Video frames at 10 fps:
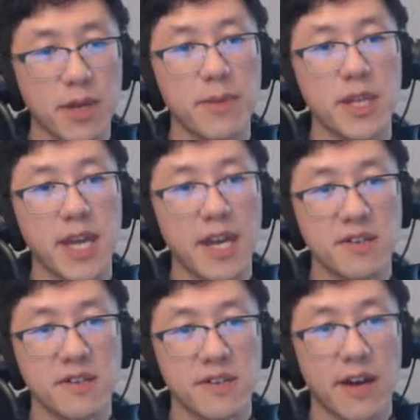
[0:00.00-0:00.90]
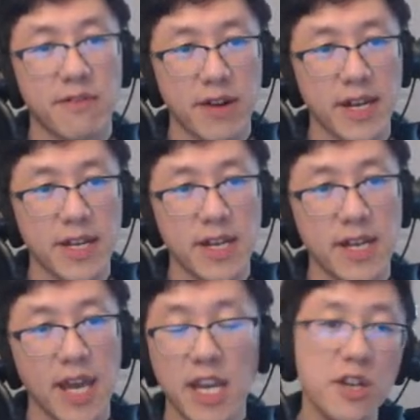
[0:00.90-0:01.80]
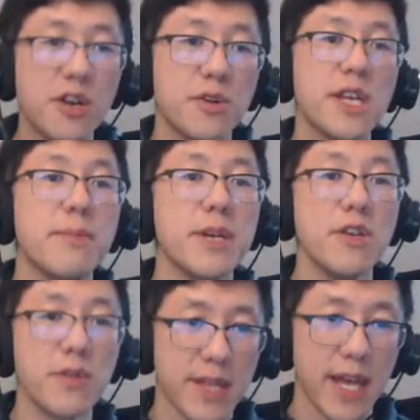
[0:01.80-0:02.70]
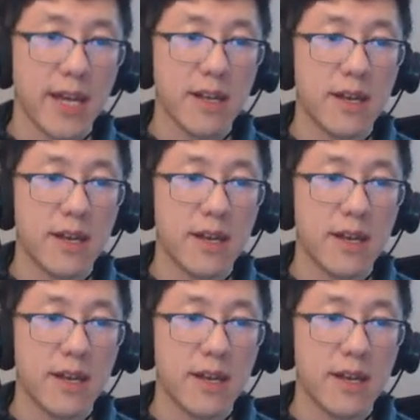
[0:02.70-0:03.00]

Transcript: communication stuff, right? And you don't need to be doing that.